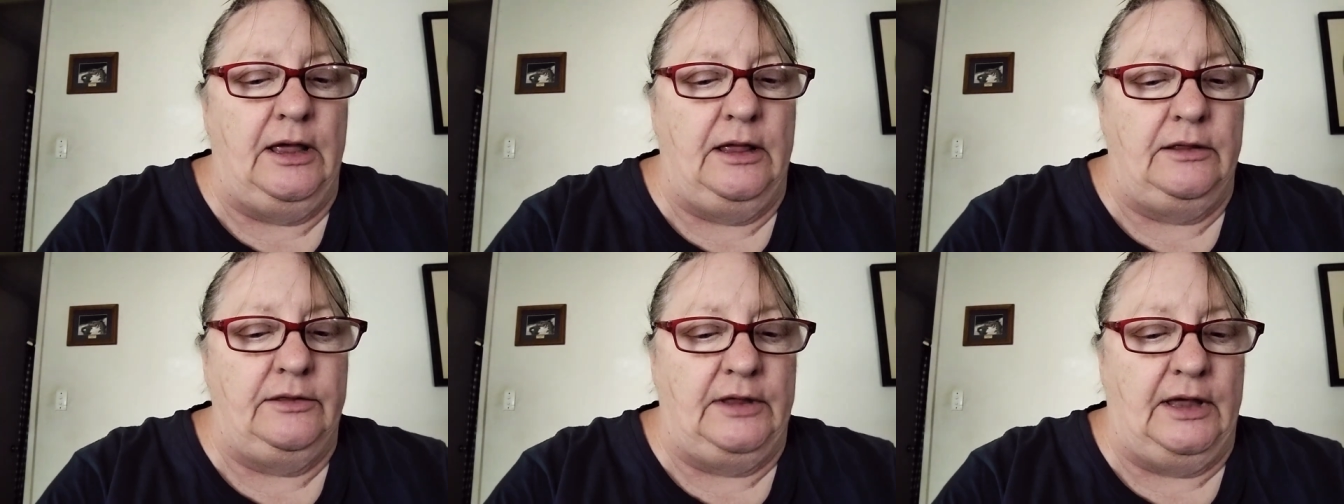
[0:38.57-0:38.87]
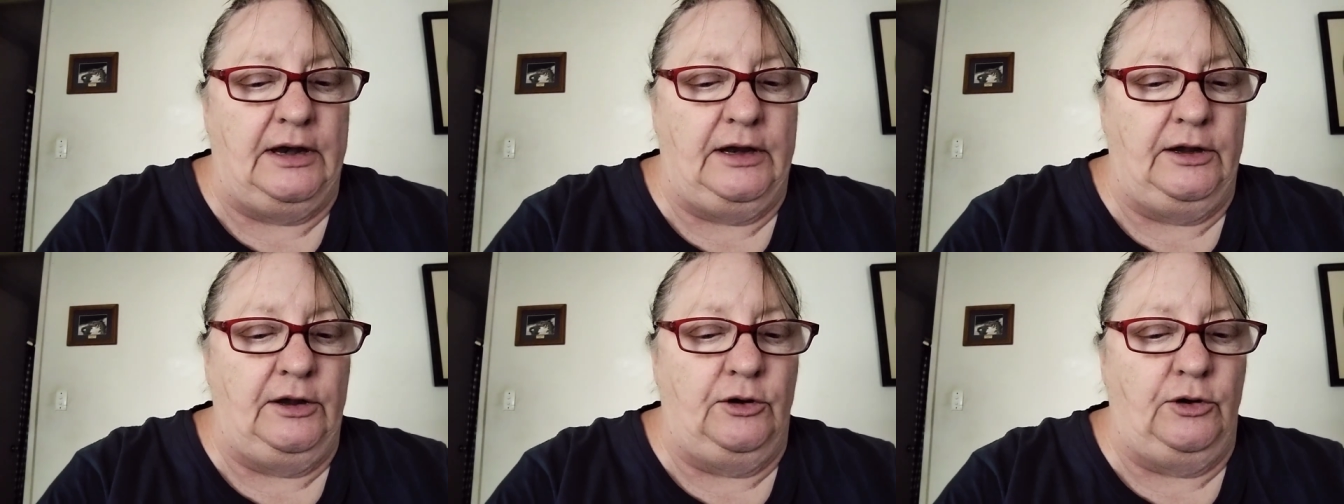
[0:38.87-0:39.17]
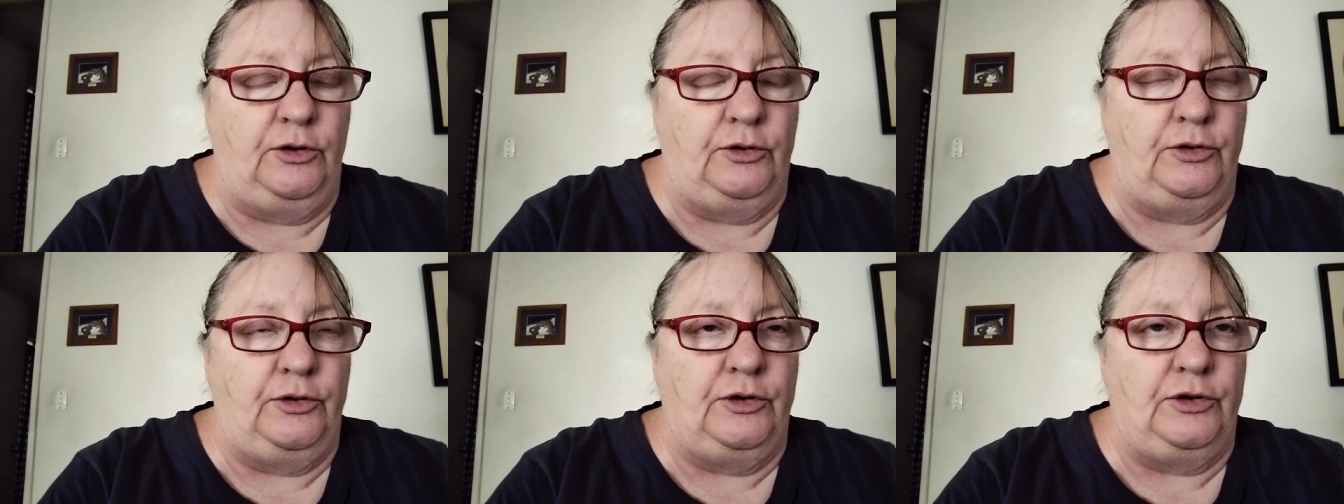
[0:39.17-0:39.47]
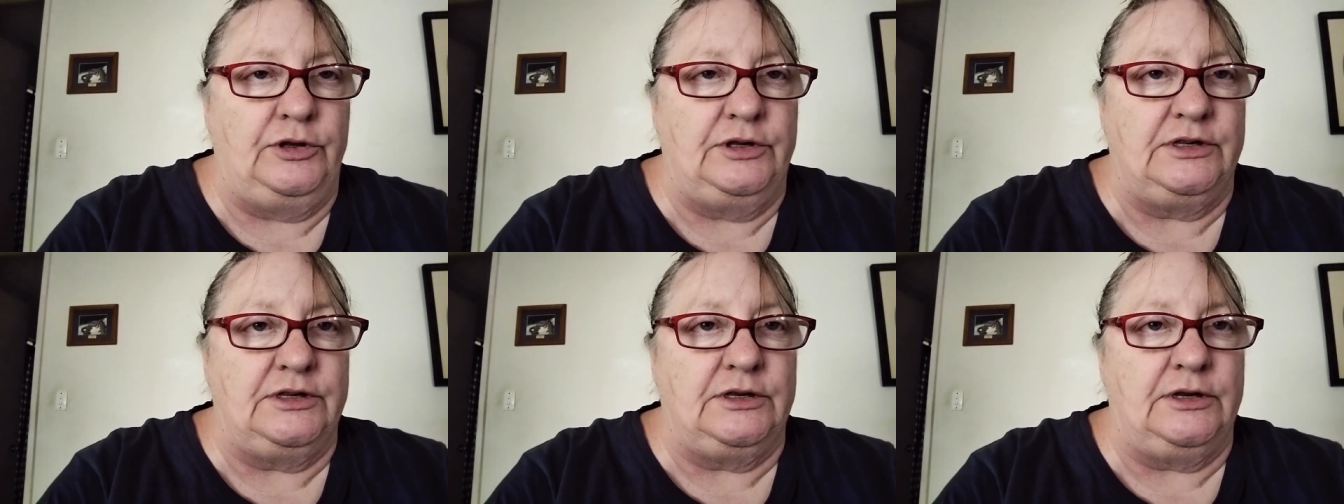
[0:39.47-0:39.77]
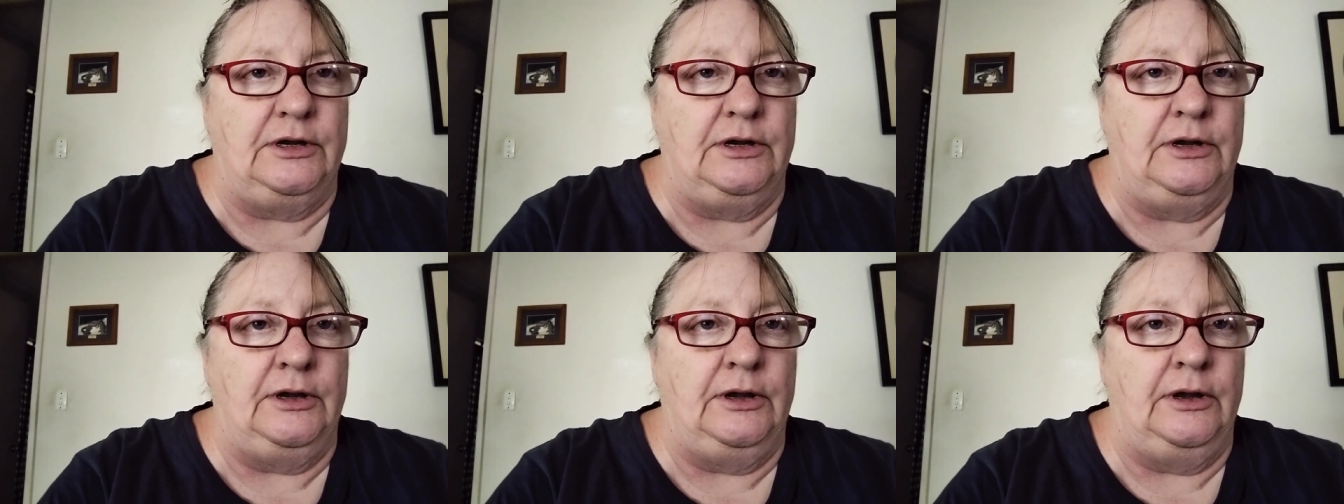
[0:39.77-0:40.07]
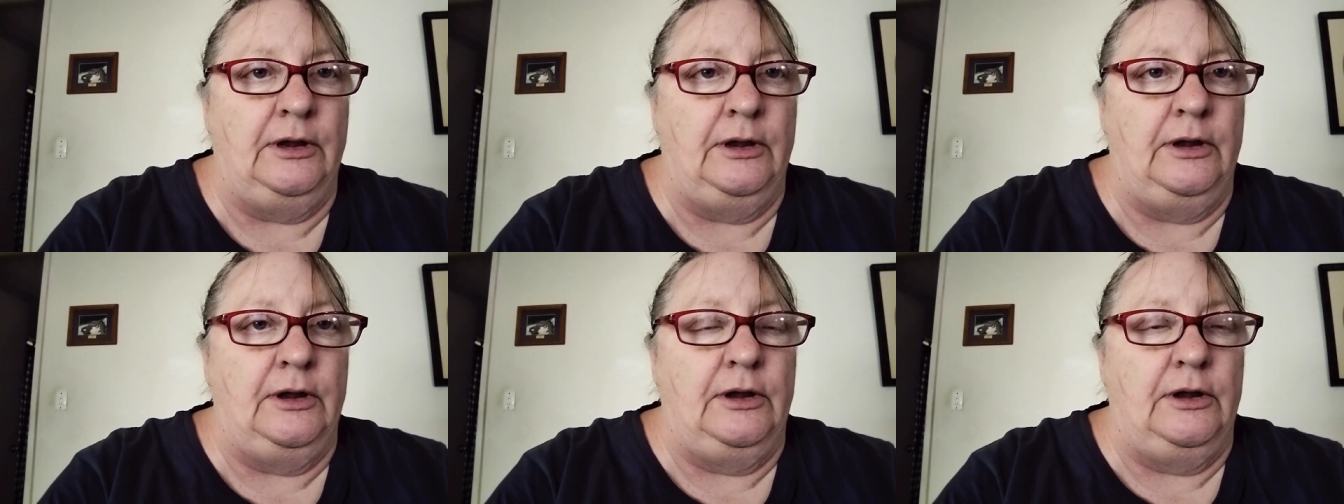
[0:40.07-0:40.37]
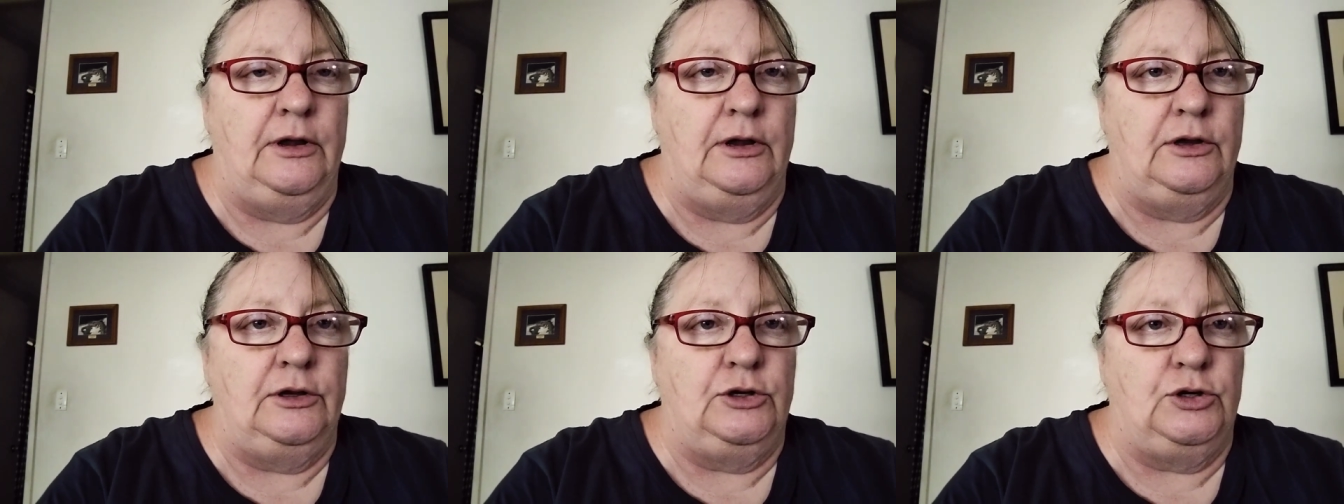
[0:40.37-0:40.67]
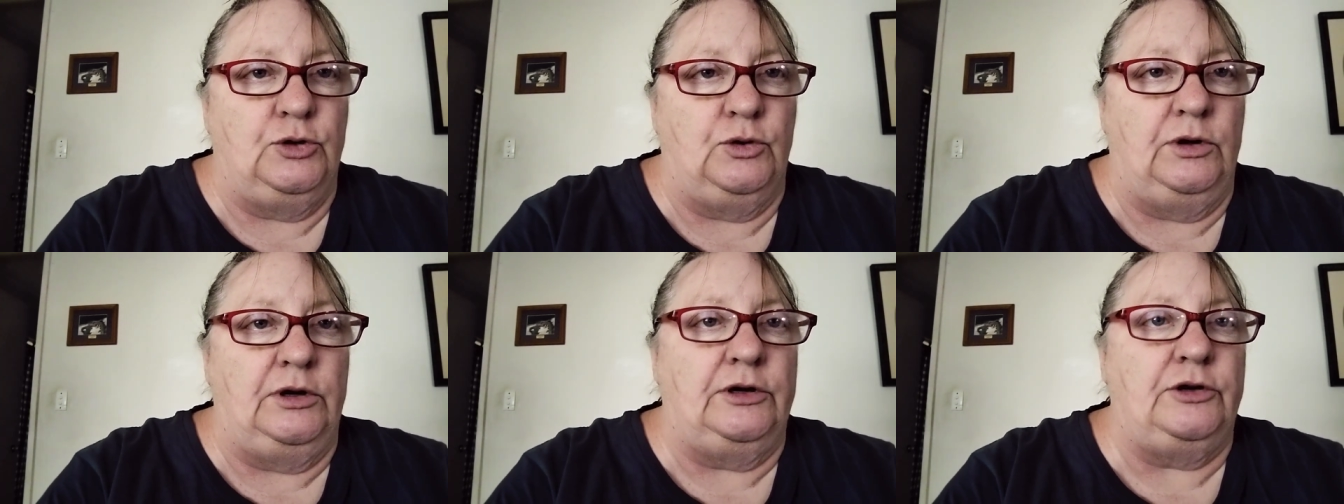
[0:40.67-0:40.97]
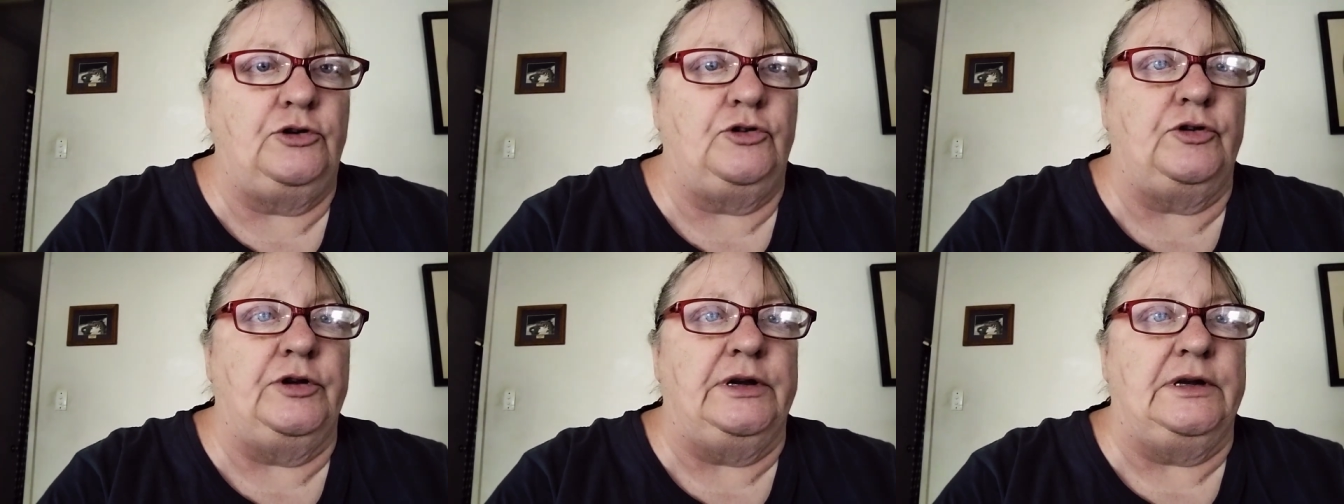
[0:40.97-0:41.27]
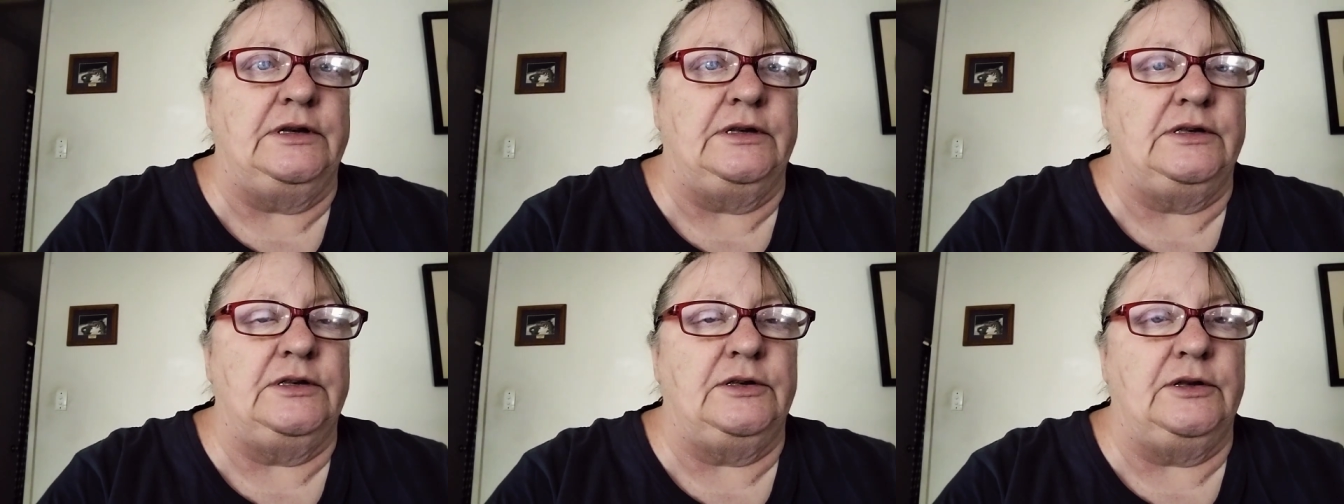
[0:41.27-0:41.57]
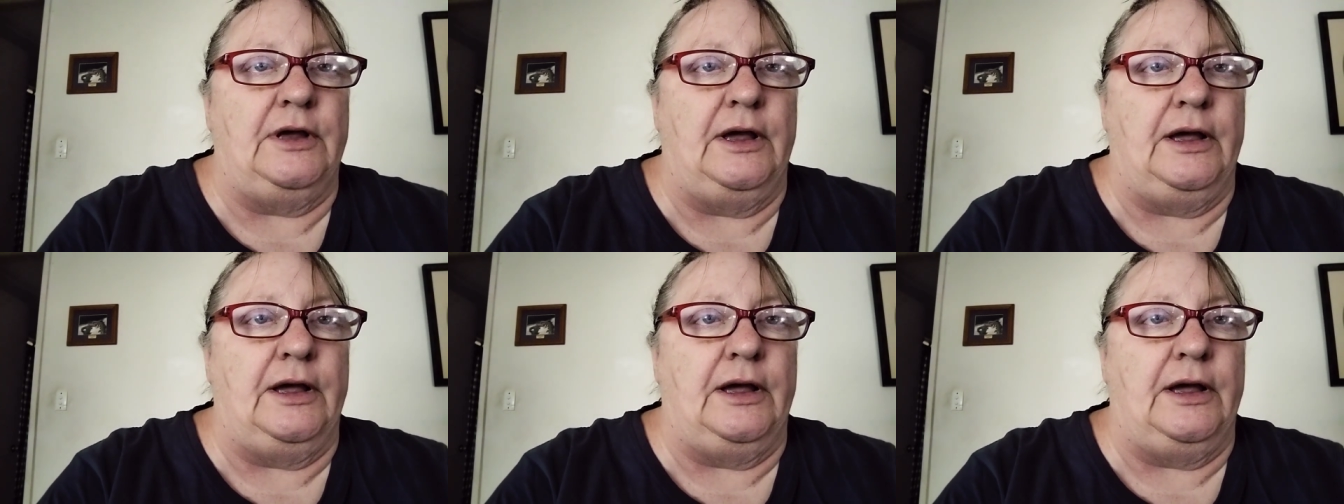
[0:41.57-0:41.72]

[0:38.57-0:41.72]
That includes toiletries,